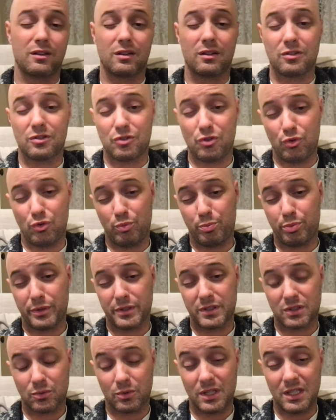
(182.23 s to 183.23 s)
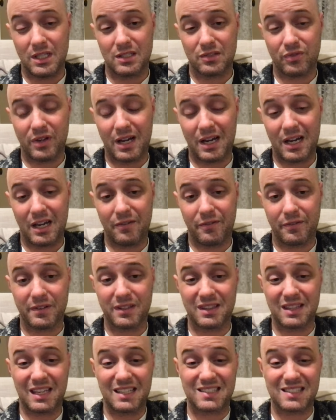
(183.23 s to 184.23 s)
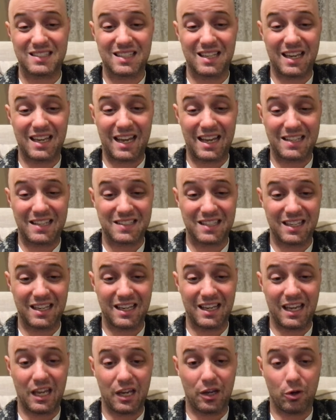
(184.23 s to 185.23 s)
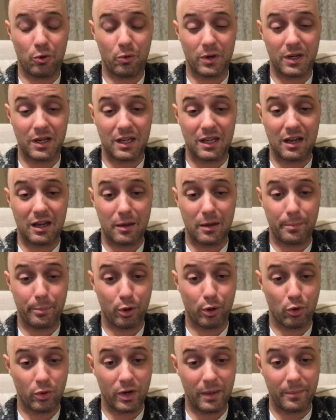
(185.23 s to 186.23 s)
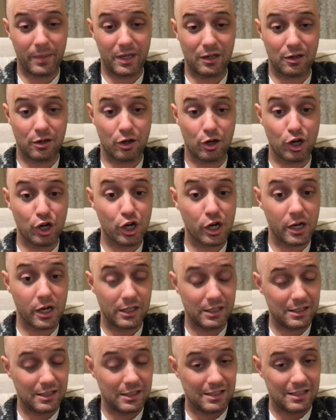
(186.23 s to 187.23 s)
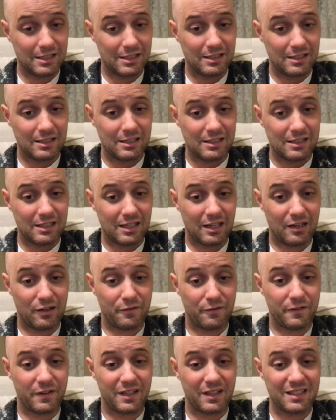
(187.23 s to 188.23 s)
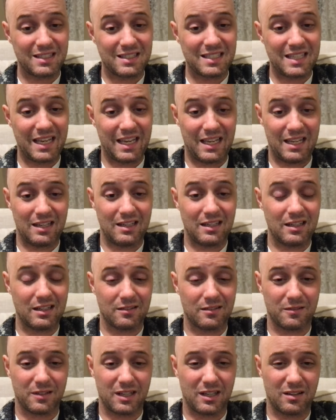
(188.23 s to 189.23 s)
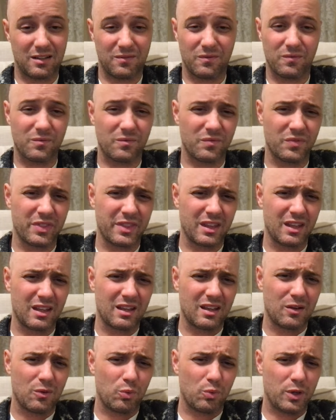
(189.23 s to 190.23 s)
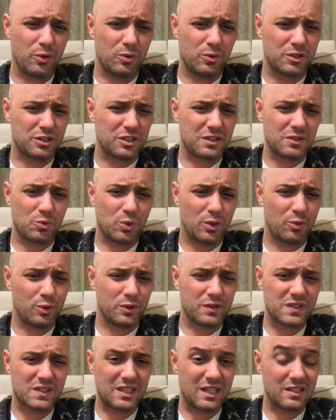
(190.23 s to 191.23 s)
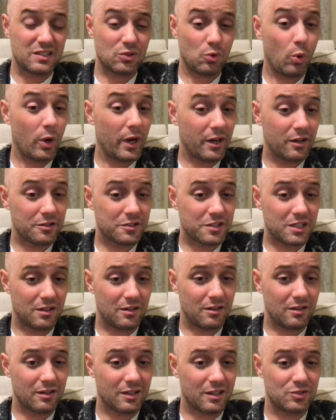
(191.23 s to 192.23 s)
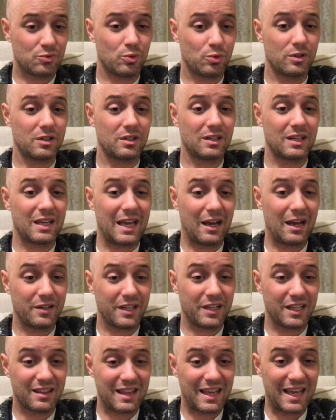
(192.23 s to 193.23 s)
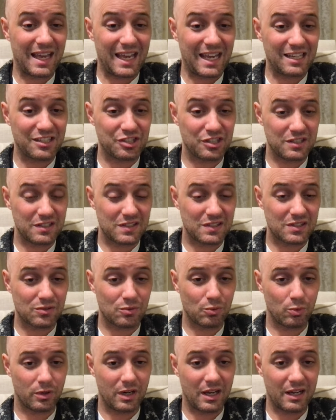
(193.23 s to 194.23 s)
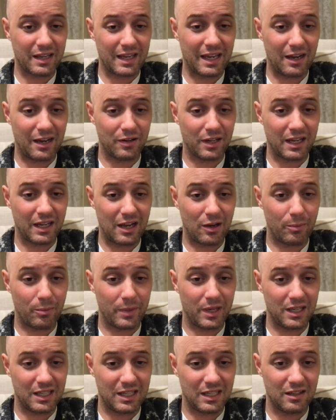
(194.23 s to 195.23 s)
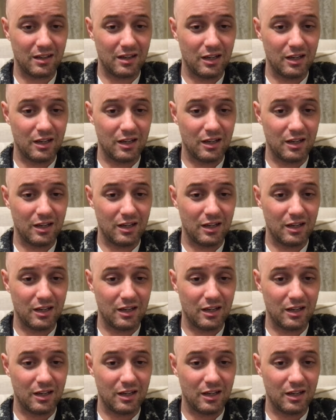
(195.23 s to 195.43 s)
2 plus 3 is 5. This has an area perimeter of 10. And we wouldn't say squares here, because we're counting the edges. We're not counting how many